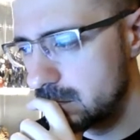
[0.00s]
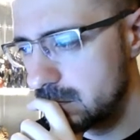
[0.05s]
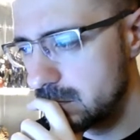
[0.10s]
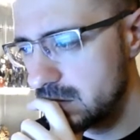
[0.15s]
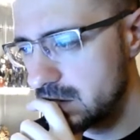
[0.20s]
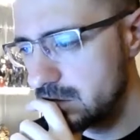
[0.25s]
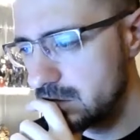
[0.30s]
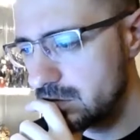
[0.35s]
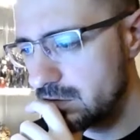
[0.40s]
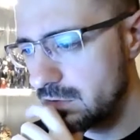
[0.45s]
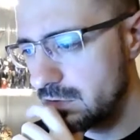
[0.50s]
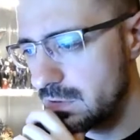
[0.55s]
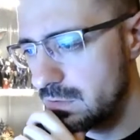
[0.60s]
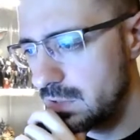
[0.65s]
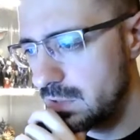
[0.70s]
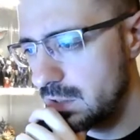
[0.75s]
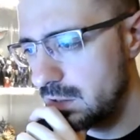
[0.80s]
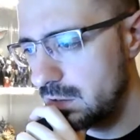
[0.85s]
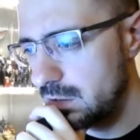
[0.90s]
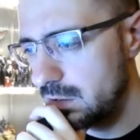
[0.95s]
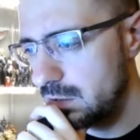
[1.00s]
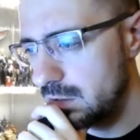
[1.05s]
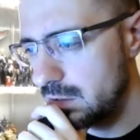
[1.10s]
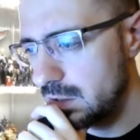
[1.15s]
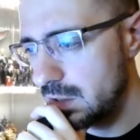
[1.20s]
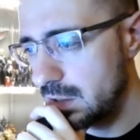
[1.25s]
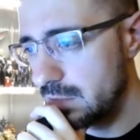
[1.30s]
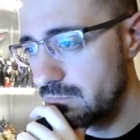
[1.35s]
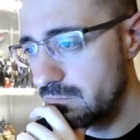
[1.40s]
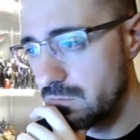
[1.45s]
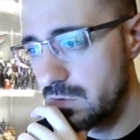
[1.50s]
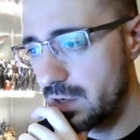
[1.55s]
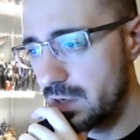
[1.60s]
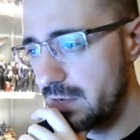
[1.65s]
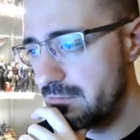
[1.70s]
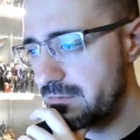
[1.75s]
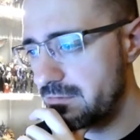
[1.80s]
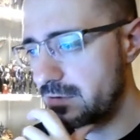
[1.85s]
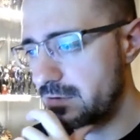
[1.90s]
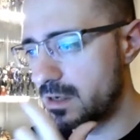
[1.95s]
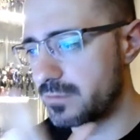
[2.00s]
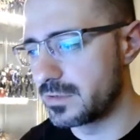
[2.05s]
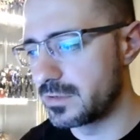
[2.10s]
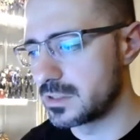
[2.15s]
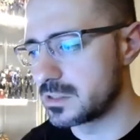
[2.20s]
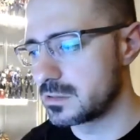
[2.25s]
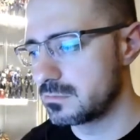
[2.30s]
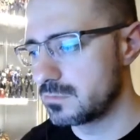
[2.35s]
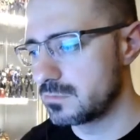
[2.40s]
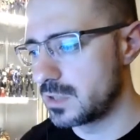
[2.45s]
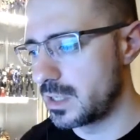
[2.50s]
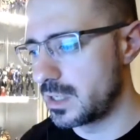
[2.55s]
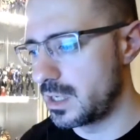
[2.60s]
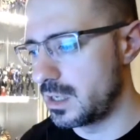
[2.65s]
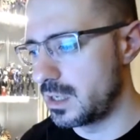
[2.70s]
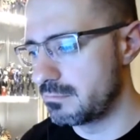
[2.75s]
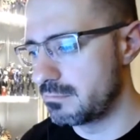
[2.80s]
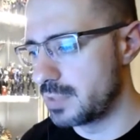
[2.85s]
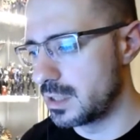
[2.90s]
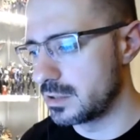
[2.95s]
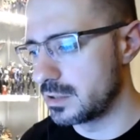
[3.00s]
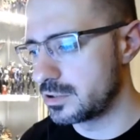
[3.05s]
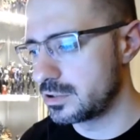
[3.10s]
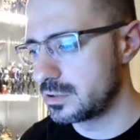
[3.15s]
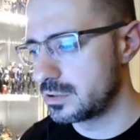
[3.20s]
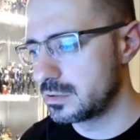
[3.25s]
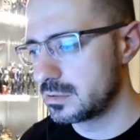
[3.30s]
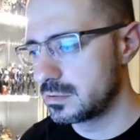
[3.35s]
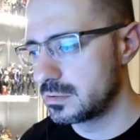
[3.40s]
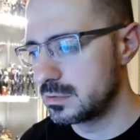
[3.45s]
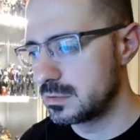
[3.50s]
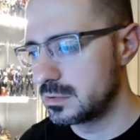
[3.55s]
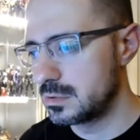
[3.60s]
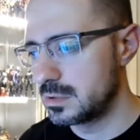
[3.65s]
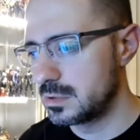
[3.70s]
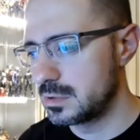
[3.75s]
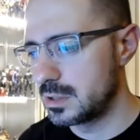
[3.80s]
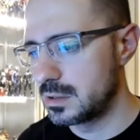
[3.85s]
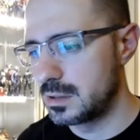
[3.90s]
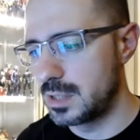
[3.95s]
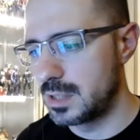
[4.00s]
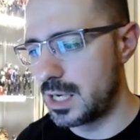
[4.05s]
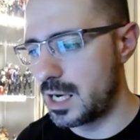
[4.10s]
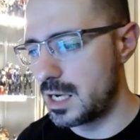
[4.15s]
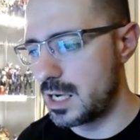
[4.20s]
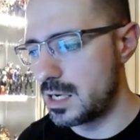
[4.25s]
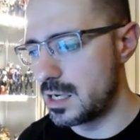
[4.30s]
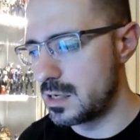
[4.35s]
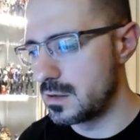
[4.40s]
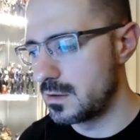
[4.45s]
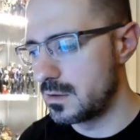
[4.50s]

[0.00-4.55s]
Scrolling. Oh, right in front of us. Right here. Bosh. Handy.